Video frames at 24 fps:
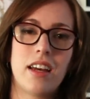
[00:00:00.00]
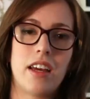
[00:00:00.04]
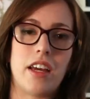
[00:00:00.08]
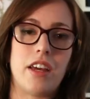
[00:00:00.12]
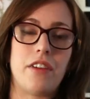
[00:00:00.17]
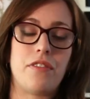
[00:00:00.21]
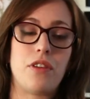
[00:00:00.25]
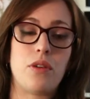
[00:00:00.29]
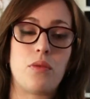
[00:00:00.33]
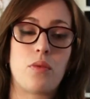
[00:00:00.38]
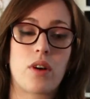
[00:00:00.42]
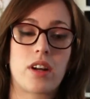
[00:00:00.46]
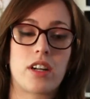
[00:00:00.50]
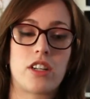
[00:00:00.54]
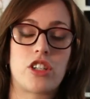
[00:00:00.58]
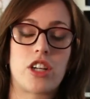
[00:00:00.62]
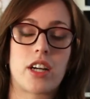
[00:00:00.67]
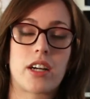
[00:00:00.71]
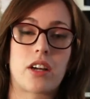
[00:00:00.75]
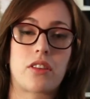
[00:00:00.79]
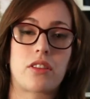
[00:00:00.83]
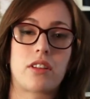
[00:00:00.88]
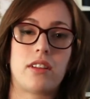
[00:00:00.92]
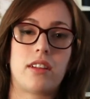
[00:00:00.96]
If you want to
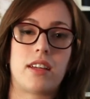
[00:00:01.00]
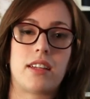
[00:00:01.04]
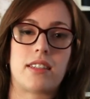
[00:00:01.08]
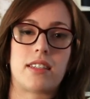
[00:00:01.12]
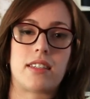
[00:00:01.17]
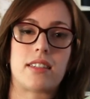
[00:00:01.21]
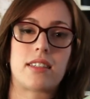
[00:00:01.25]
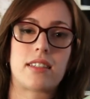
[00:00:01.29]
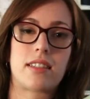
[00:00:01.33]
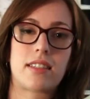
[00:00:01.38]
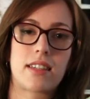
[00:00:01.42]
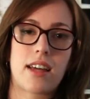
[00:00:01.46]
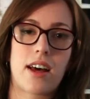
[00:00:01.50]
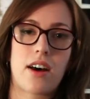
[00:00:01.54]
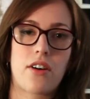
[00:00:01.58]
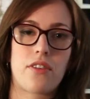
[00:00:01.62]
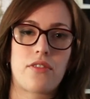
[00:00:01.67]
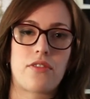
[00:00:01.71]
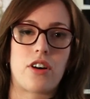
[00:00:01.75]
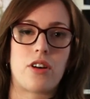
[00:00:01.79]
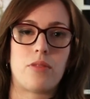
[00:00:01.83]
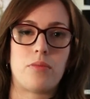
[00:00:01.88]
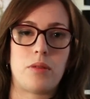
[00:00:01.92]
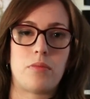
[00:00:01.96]
check out the lens
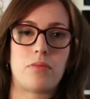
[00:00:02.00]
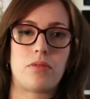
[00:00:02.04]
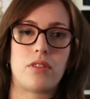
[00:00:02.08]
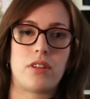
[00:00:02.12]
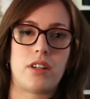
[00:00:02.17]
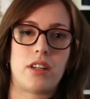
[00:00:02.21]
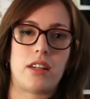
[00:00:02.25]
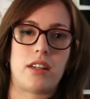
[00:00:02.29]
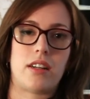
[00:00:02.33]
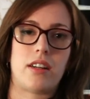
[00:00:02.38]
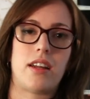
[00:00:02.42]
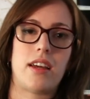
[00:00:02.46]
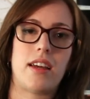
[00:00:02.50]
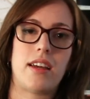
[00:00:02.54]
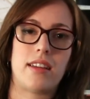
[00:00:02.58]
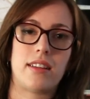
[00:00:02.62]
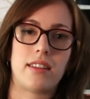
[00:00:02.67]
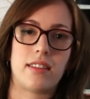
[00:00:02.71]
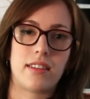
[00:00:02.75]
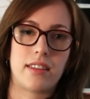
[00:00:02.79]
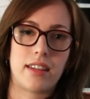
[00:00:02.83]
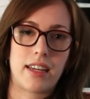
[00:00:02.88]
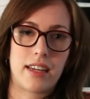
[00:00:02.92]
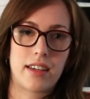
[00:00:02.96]
itself, I'll be putting a
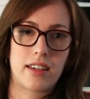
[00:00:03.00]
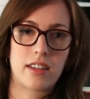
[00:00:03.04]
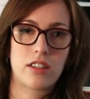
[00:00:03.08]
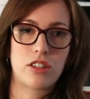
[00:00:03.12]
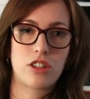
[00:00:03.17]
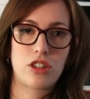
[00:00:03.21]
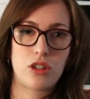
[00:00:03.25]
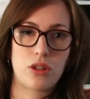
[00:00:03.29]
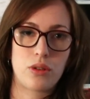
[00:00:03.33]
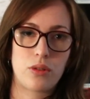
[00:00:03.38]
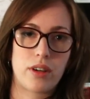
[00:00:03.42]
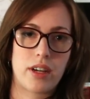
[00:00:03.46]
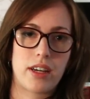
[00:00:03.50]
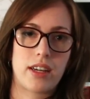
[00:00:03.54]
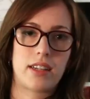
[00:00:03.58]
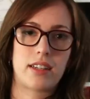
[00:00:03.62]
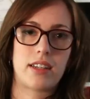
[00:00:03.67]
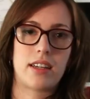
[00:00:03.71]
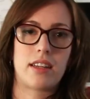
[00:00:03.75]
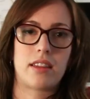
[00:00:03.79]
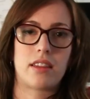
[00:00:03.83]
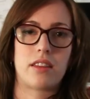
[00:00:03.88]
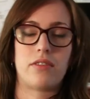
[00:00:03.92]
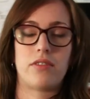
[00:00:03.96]
link to
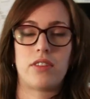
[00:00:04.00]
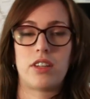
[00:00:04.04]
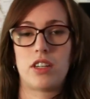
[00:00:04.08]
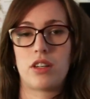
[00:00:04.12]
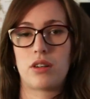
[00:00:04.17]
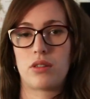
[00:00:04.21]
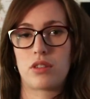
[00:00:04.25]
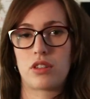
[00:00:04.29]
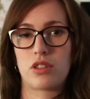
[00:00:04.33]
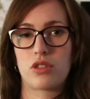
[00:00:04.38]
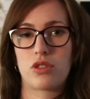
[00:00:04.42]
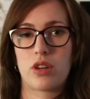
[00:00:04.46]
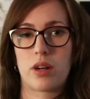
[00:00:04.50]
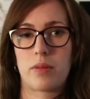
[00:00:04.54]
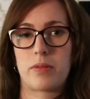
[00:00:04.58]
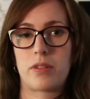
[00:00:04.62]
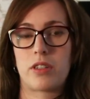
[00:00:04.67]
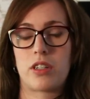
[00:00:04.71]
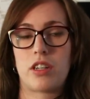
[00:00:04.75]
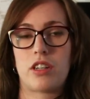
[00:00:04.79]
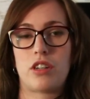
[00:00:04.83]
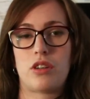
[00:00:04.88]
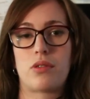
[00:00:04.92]
it in the video description.